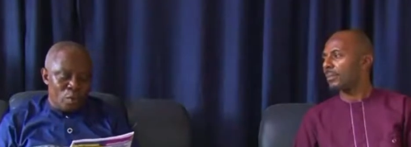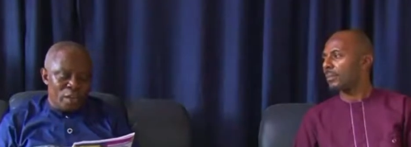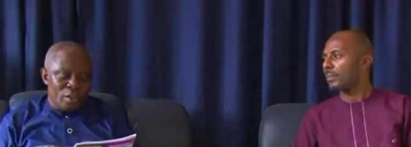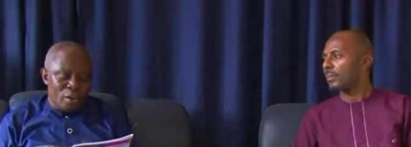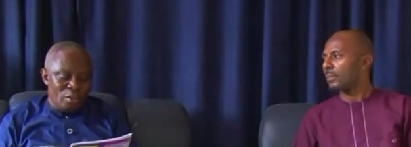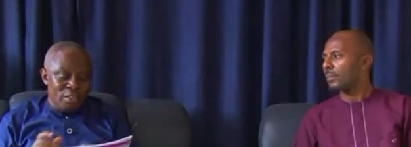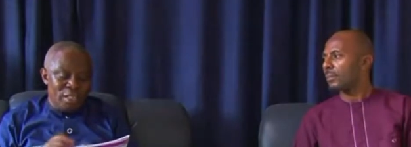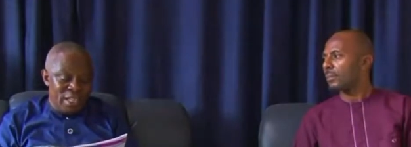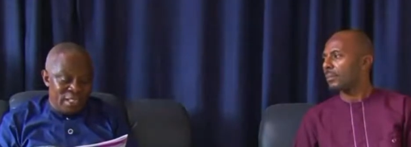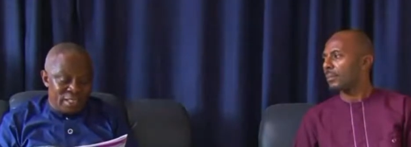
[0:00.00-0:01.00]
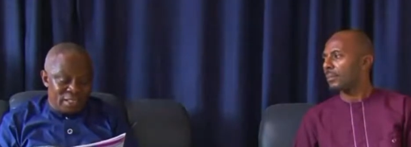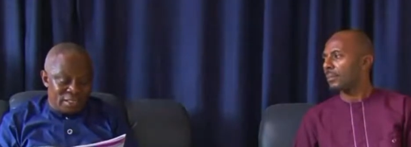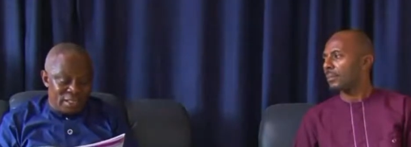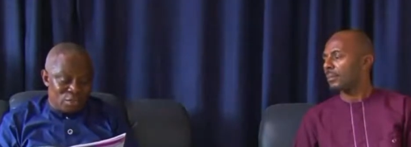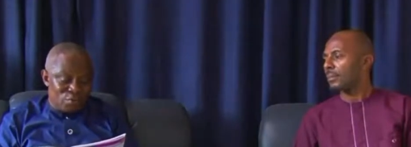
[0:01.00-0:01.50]
Speaker 1: when all the
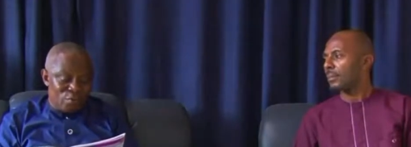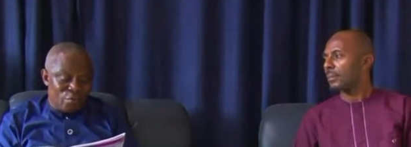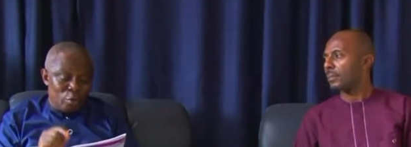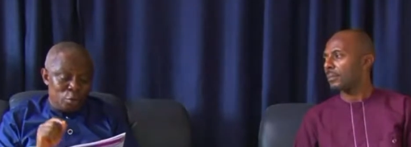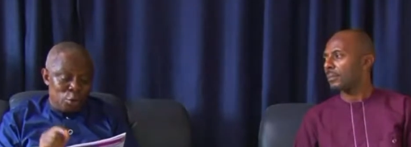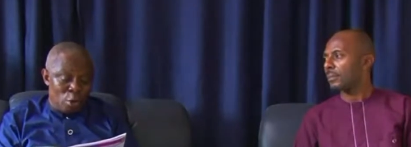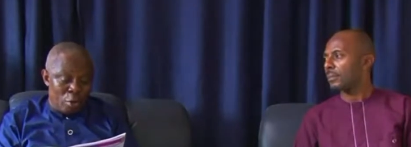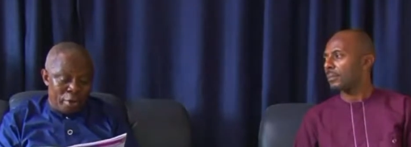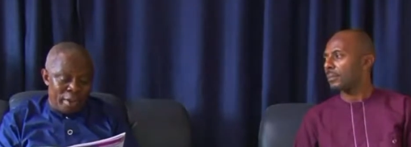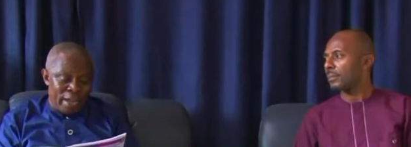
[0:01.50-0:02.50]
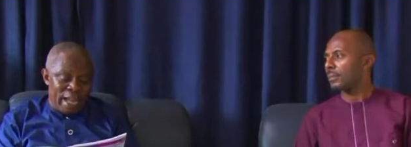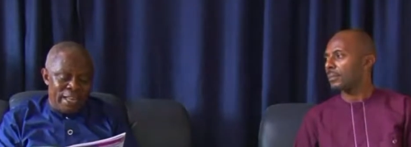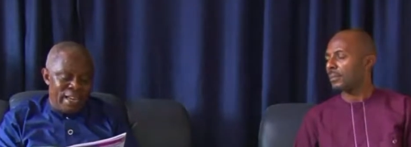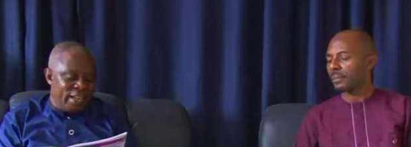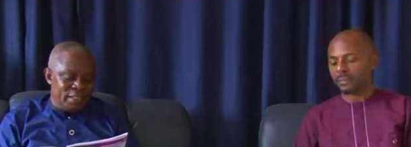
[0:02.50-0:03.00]
indices for joy are
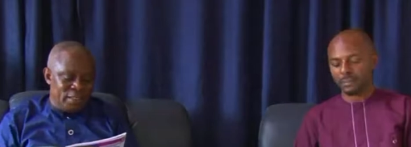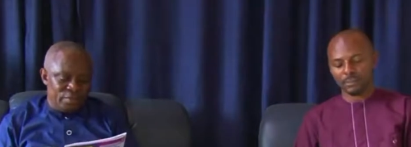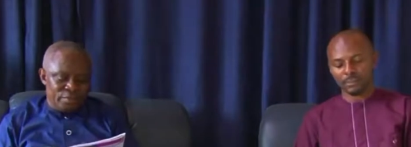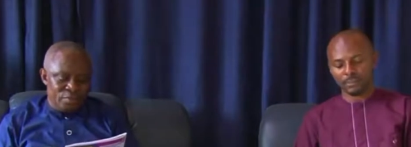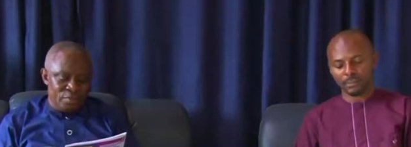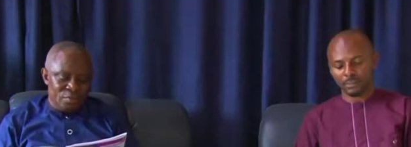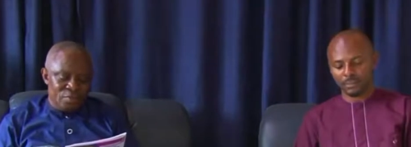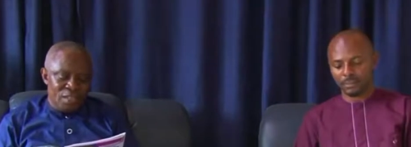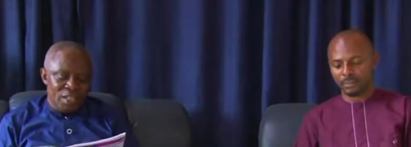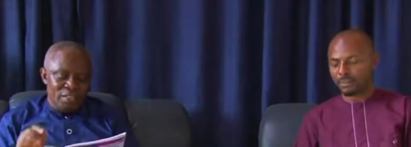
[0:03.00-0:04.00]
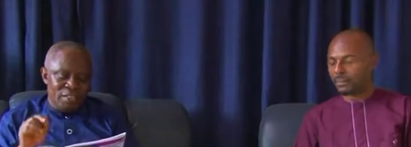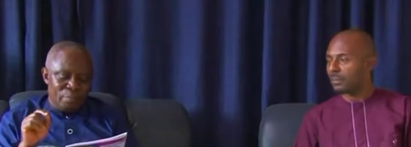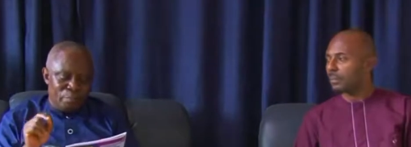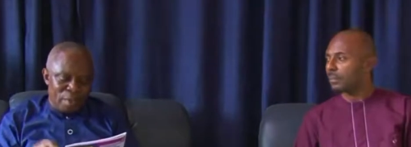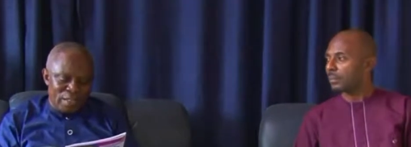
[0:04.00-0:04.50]
negative mm. is the
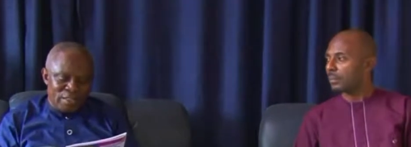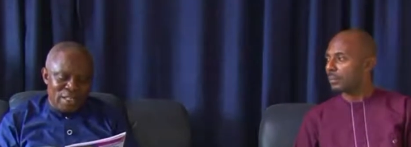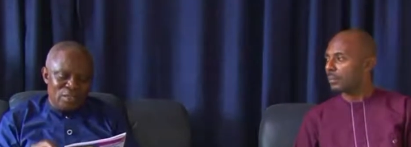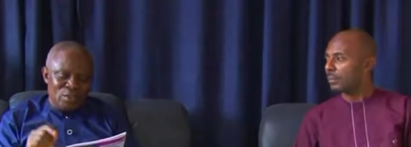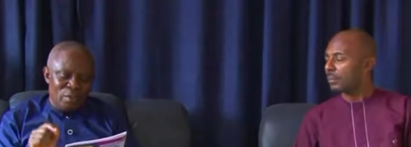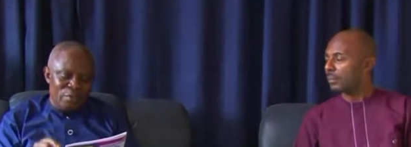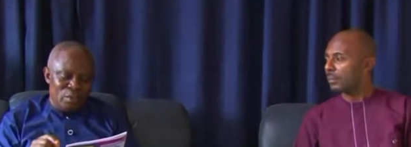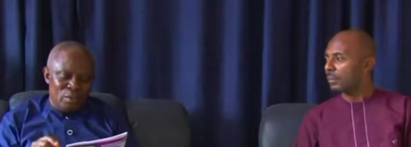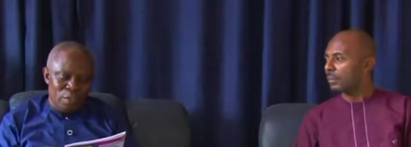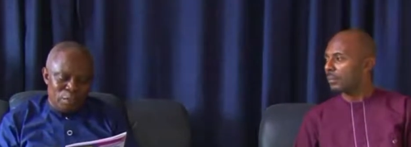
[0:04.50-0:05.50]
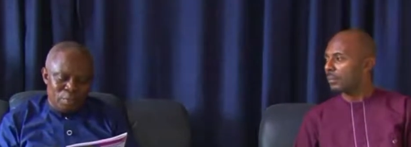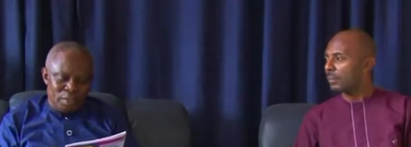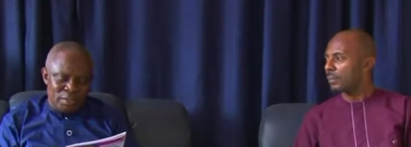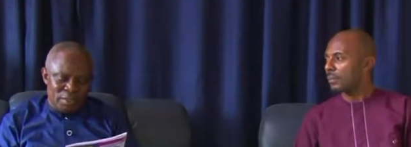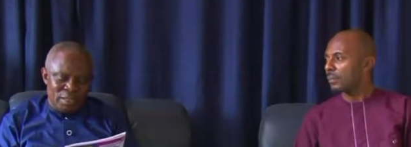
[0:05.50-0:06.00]
presence of the Holy
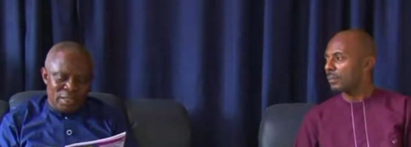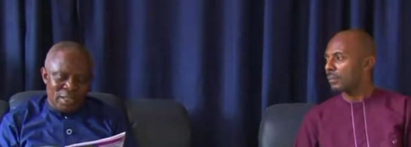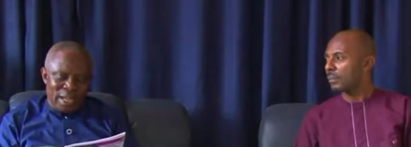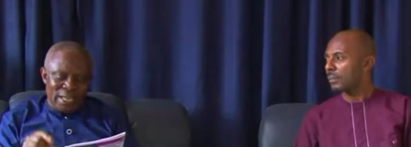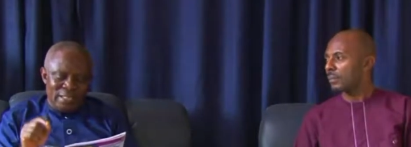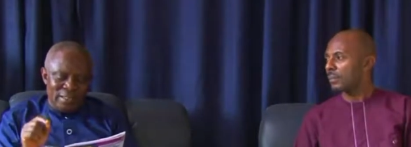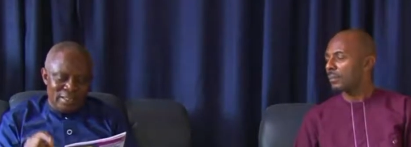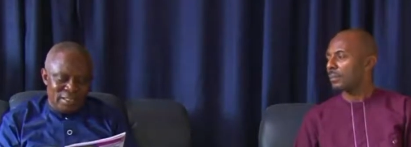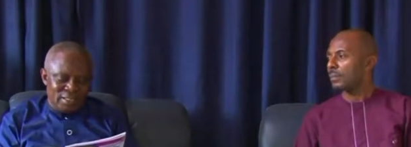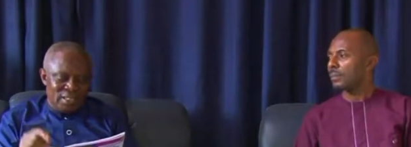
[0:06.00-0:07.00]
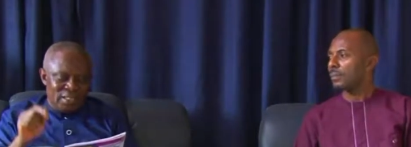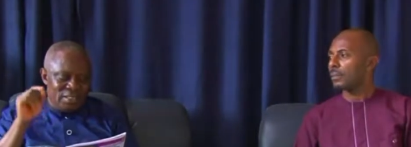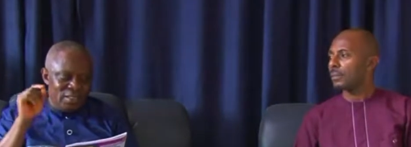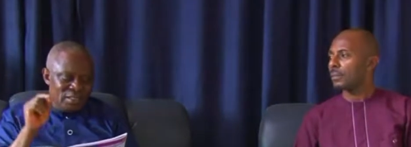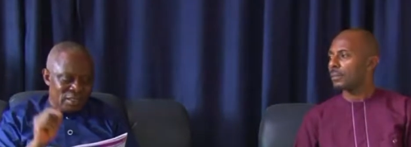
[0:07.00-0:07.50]
Spirit. Mm. And this
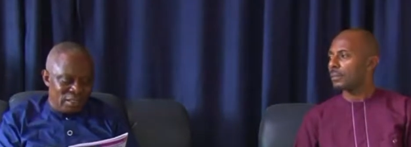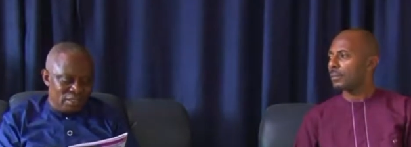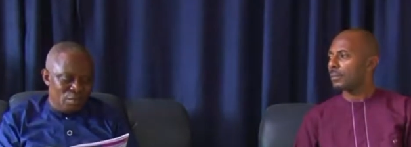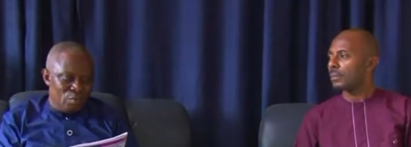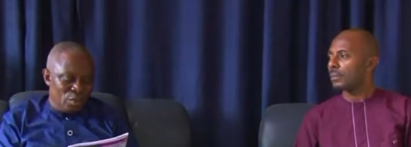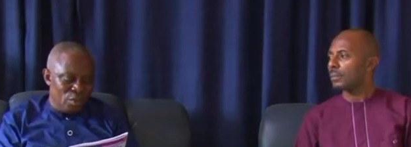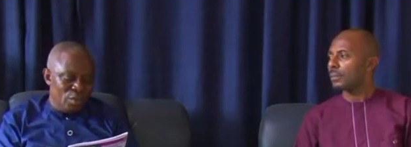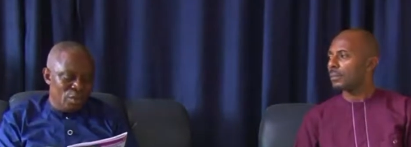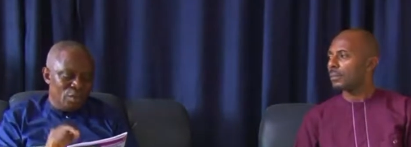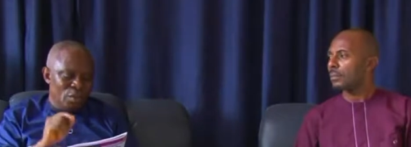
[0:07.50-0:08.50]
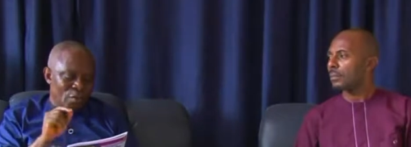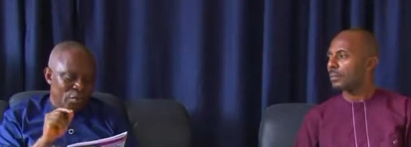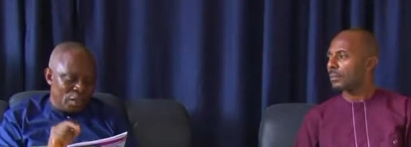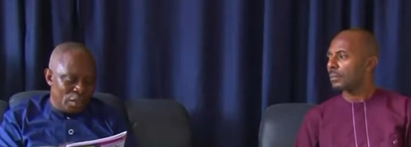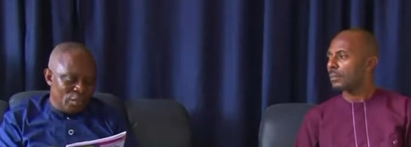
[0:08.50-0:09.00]
is the testimony of
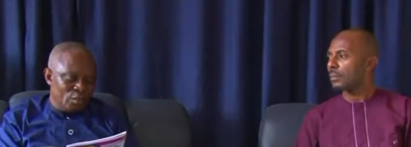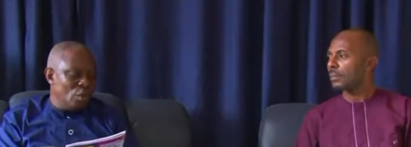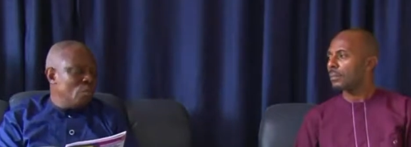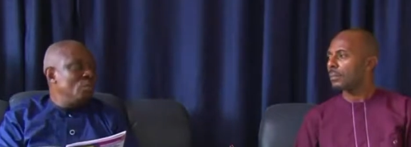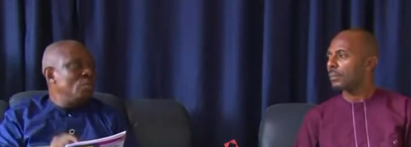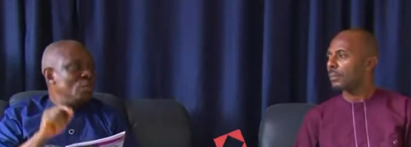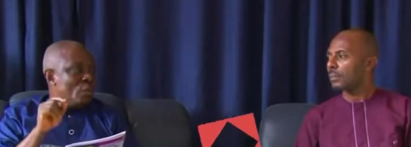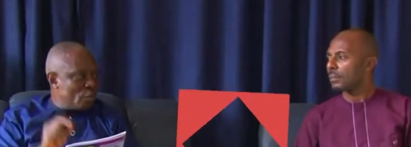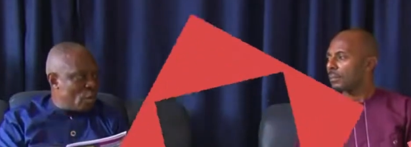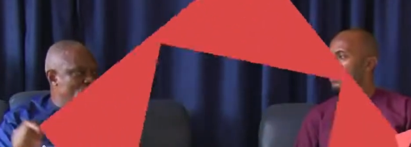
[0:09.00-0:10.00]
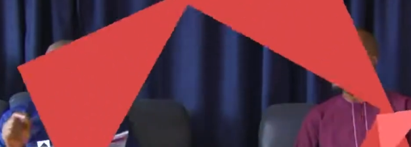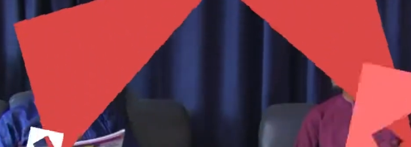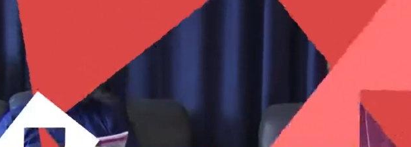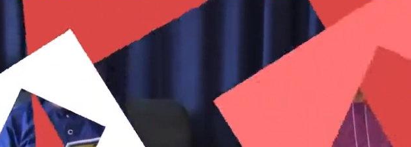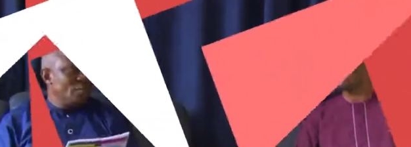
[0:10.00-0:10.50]
the kingdom of God.
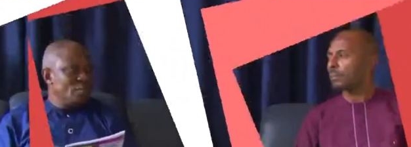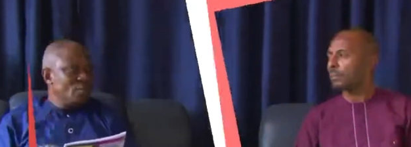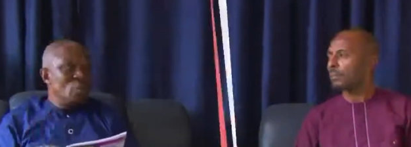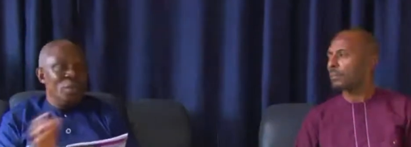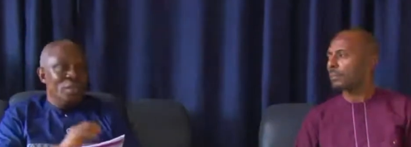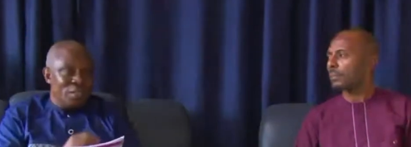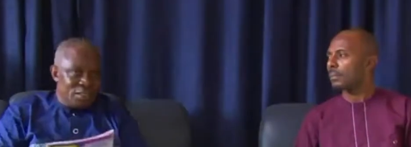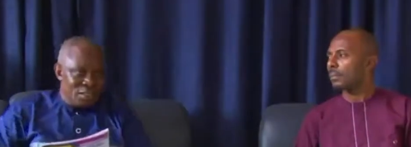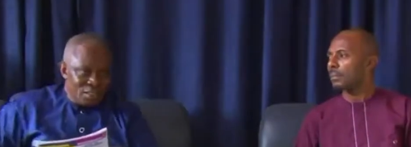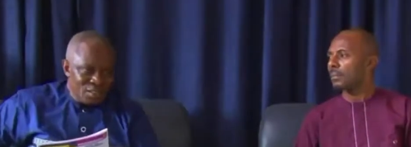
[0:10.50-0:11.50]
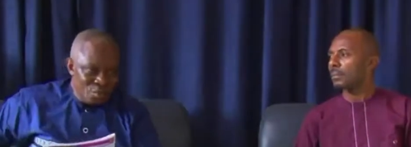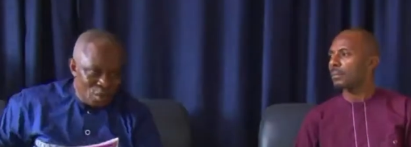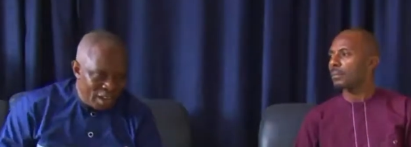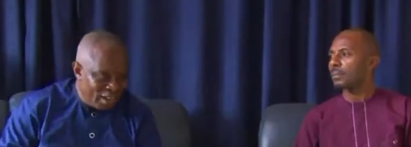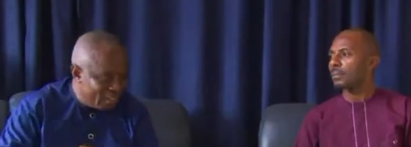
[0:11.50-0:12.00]
Mm. The only reason hmm.
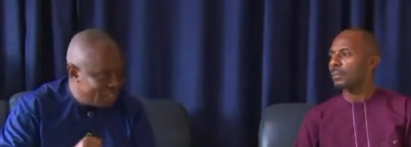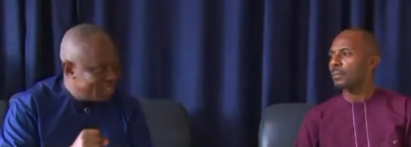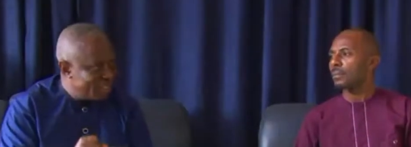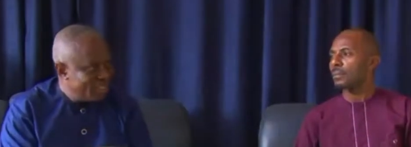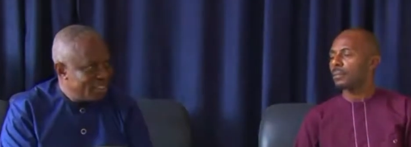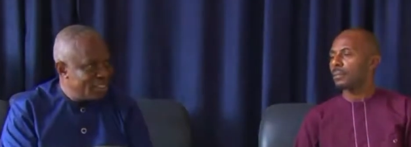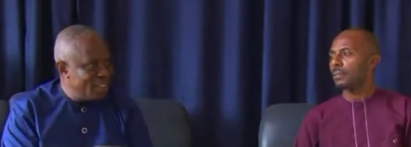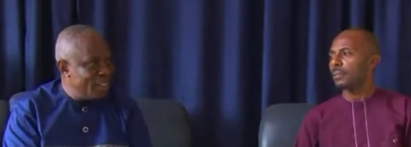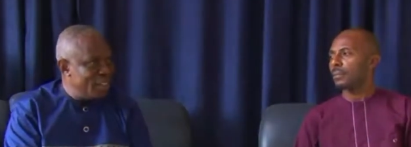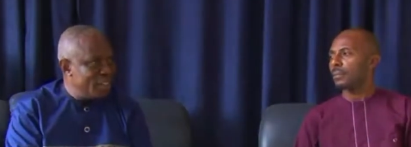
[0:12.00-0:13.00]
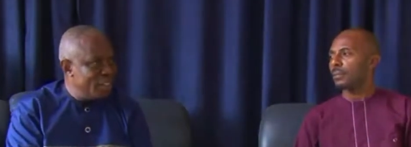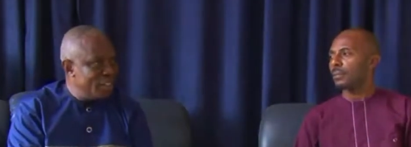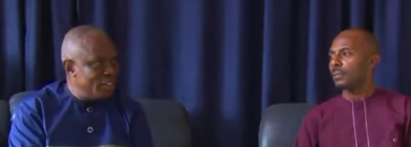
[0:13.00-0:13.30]
when the